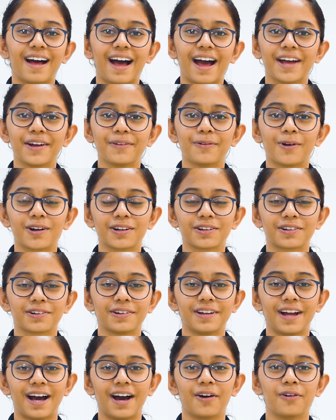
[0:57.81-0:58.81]
I want to
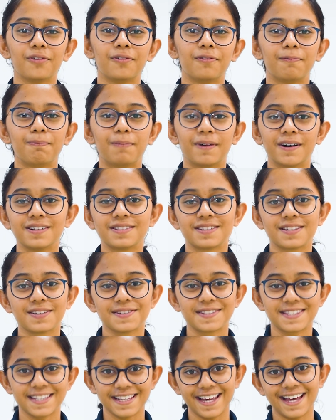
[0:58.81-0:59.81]
now pursue
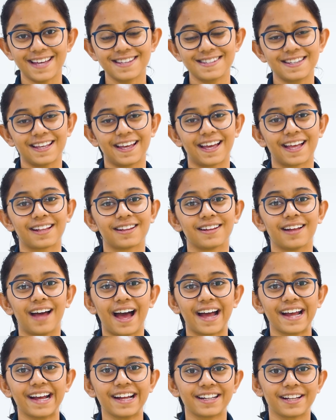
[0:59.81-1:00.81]
CS in
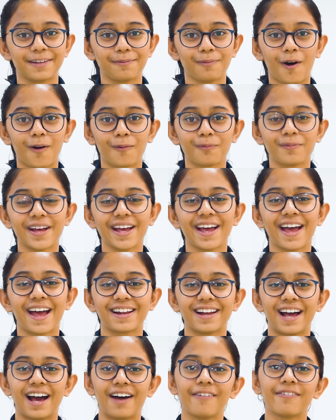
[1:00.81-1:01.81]
IIT Bombay,
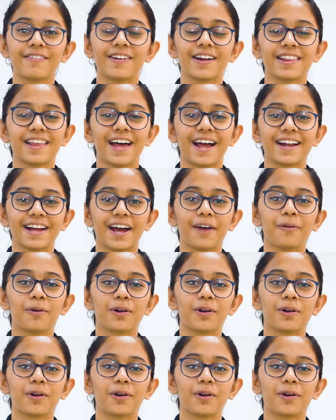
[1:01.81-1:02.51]
and after that I